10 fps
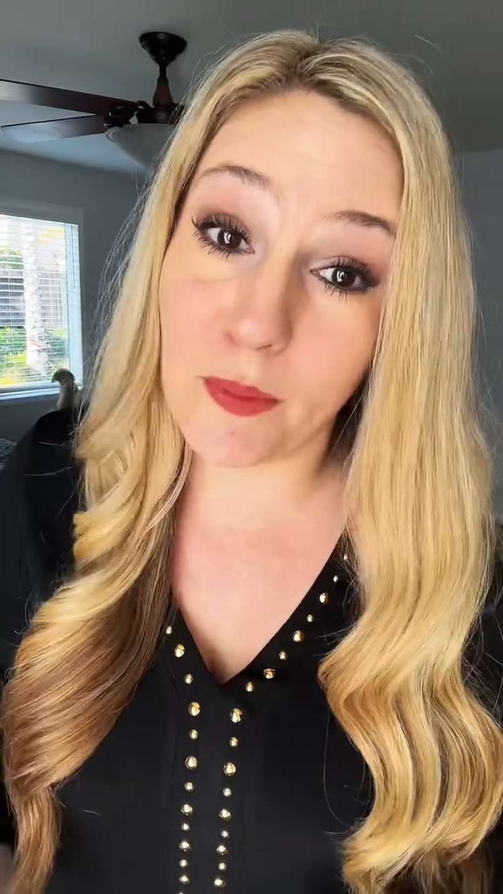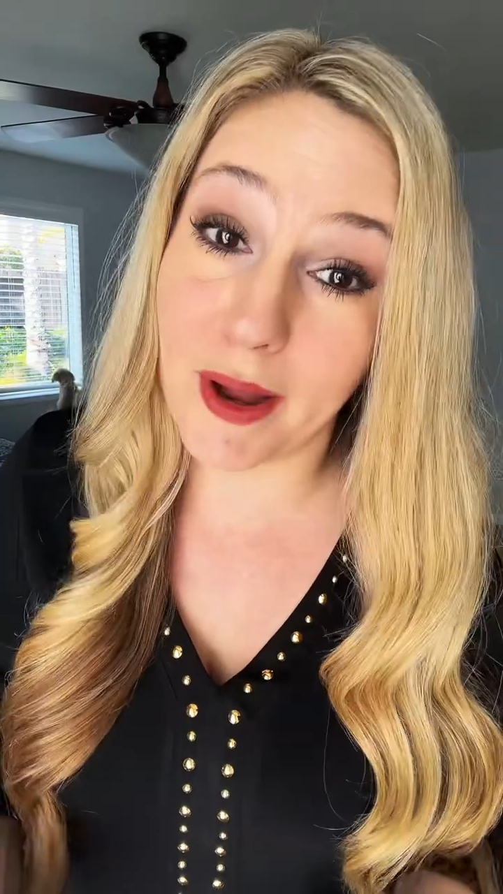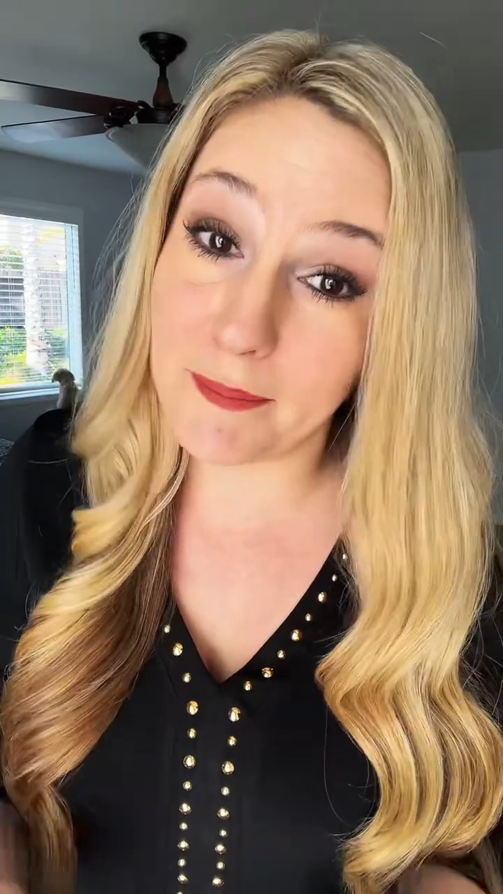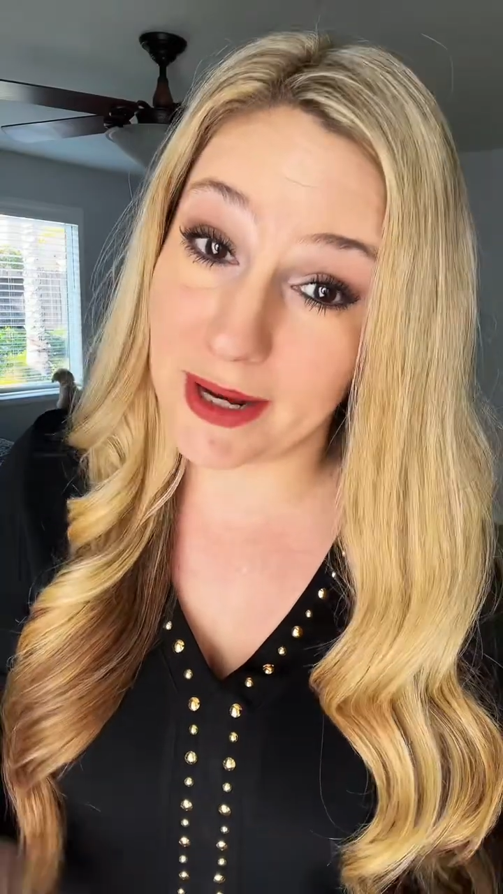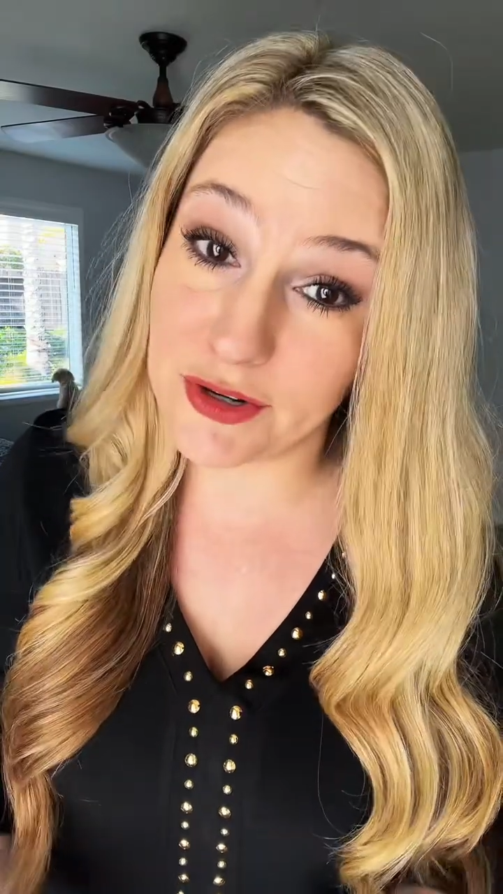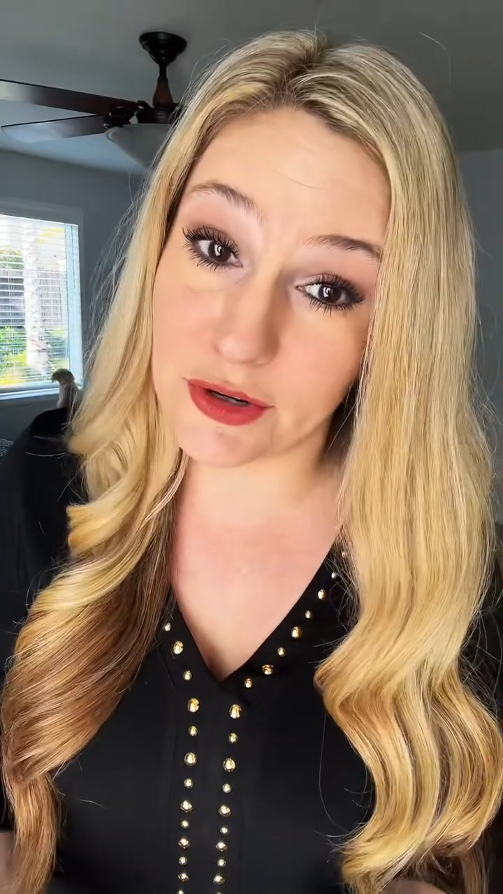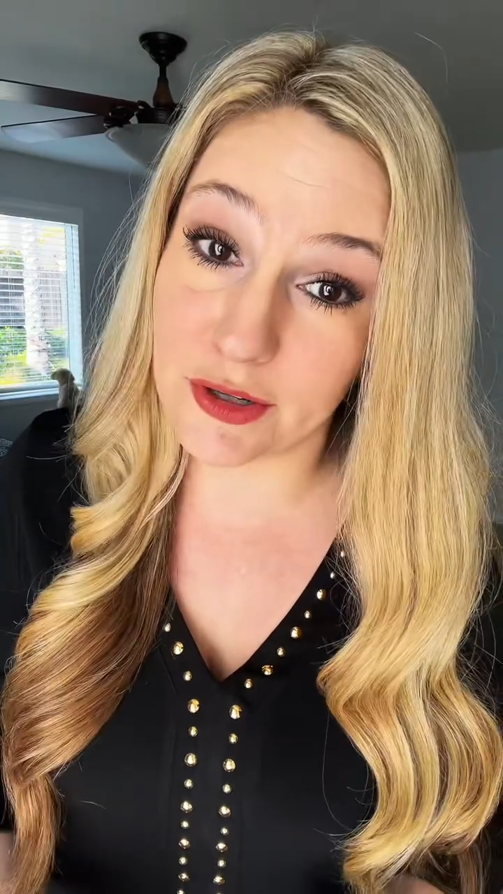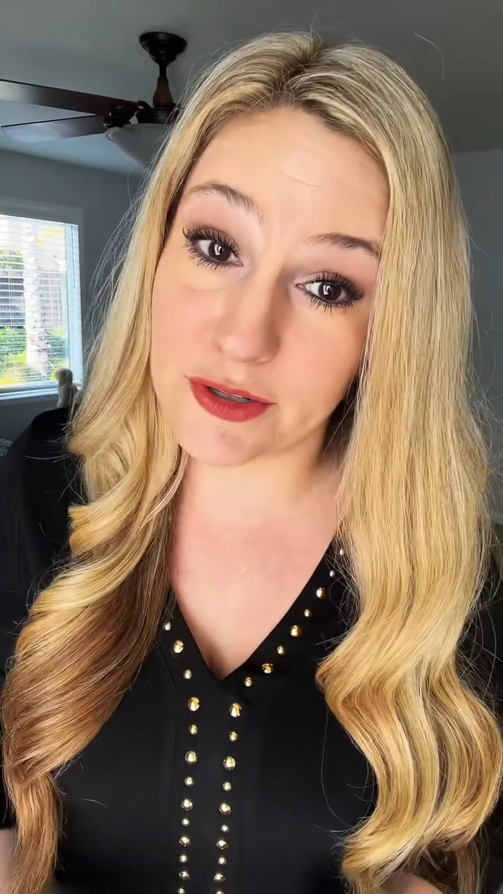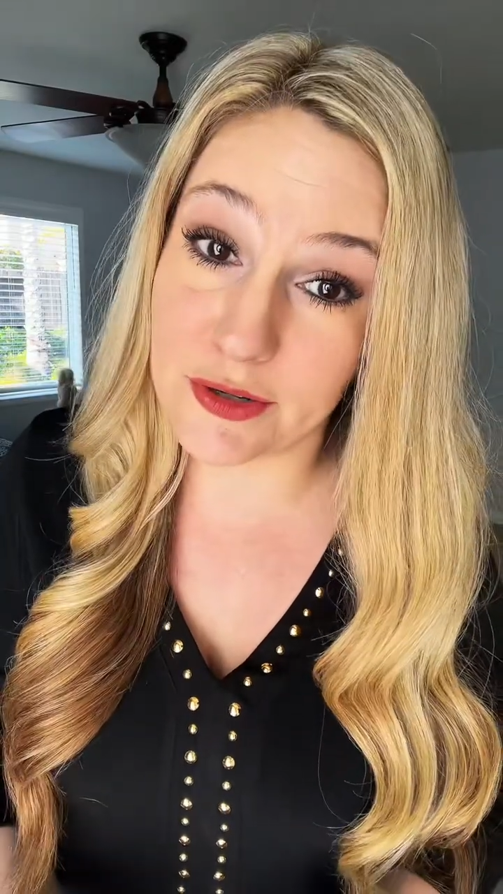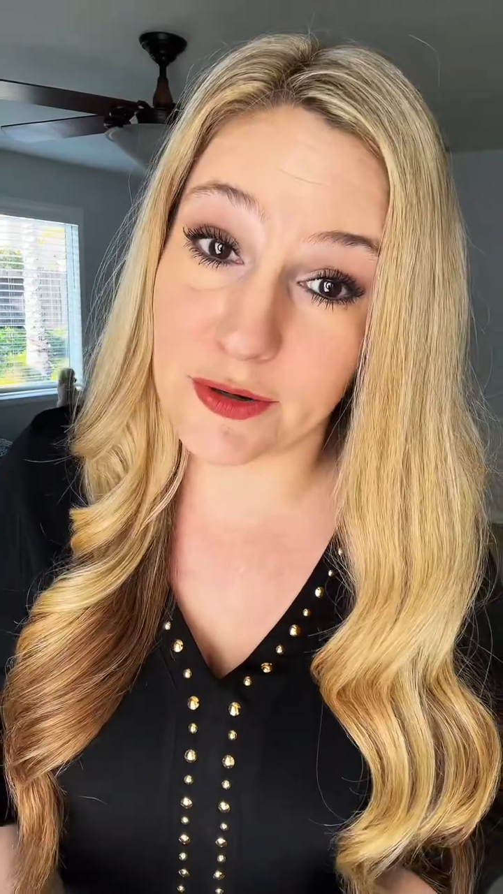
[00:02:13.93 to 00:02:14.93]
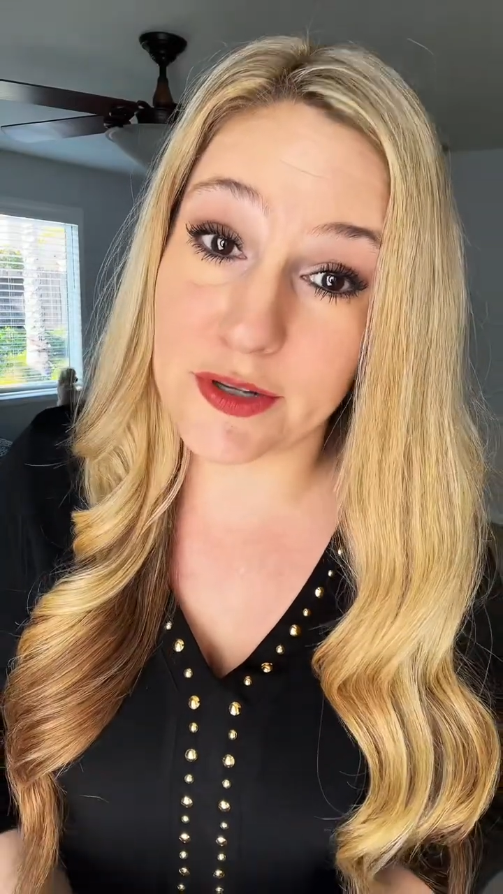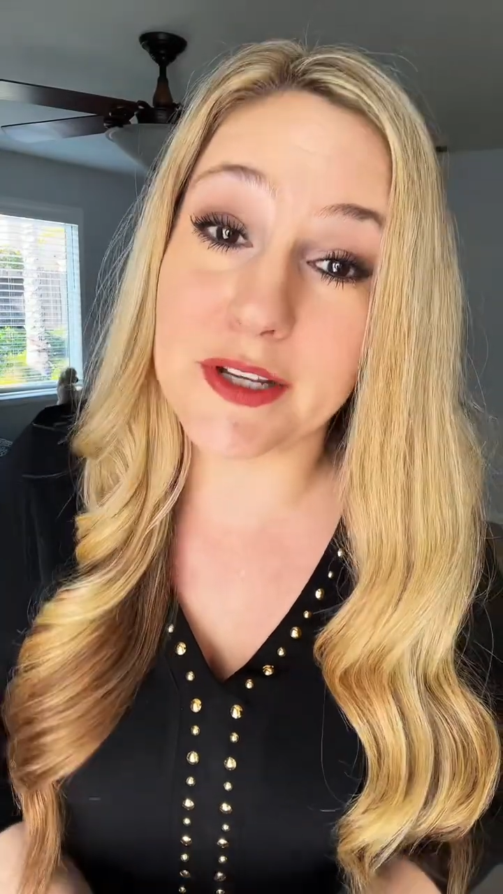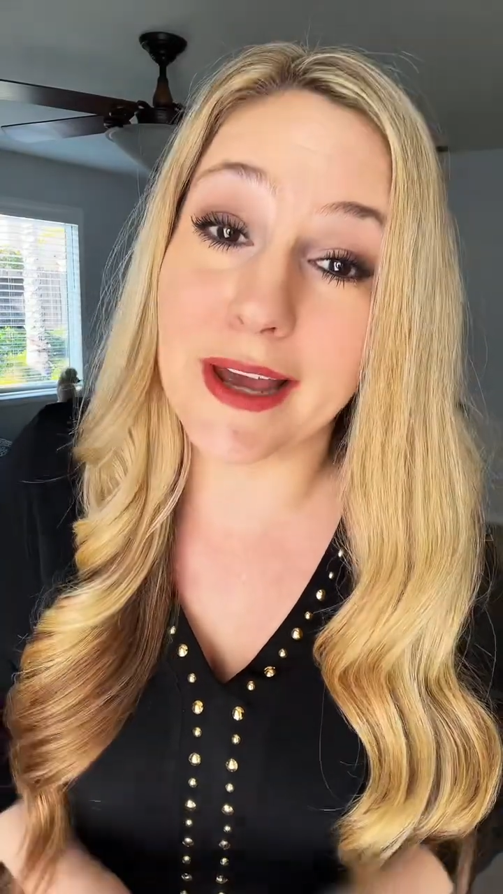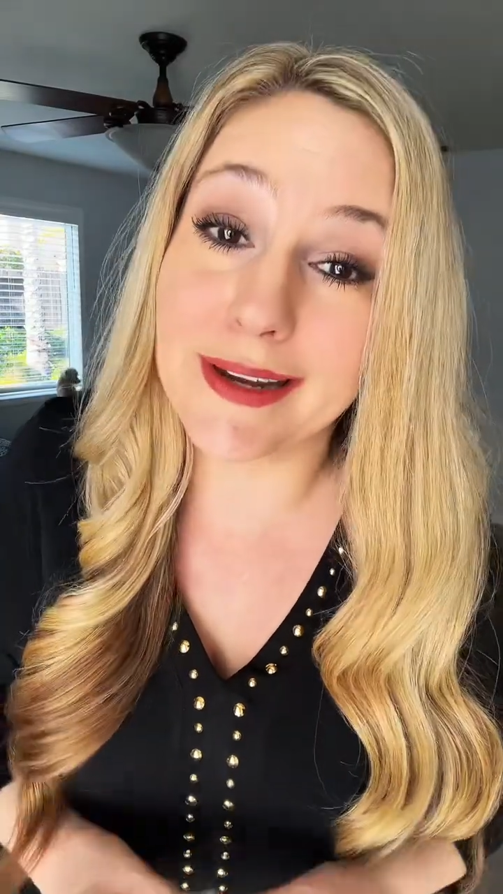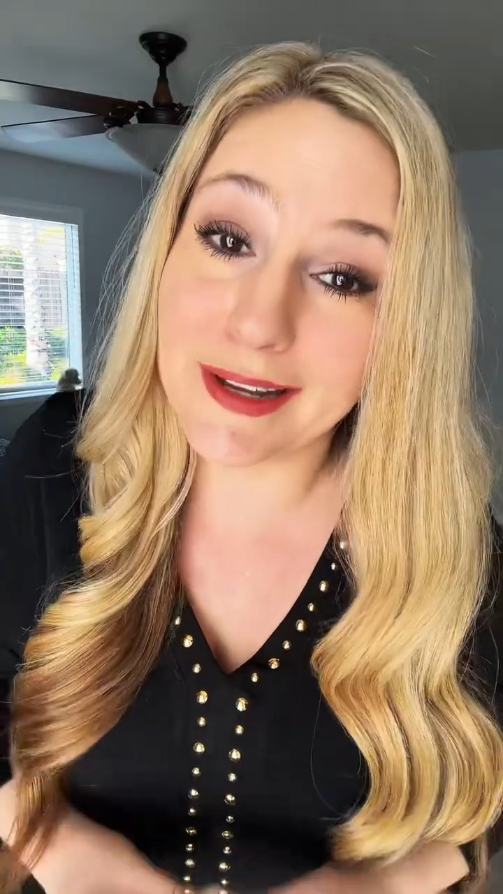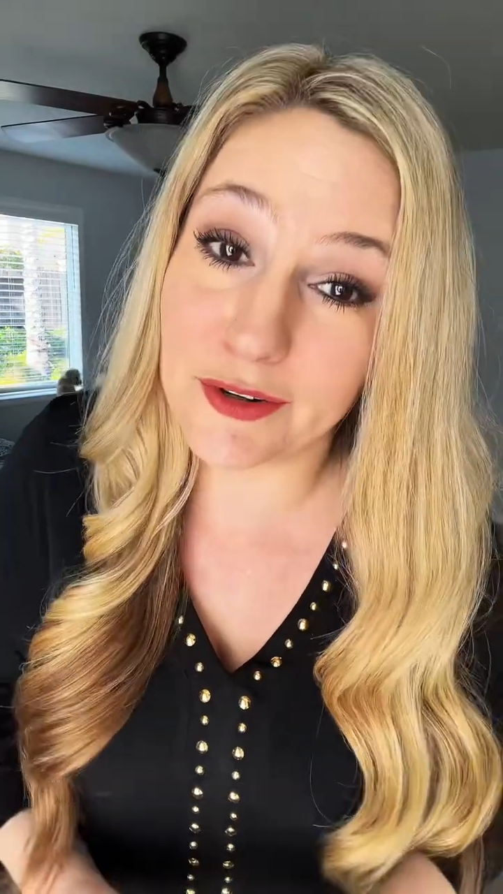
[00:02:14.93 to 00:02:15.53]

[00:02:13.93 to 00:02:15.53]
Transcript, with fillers: my major concerns, and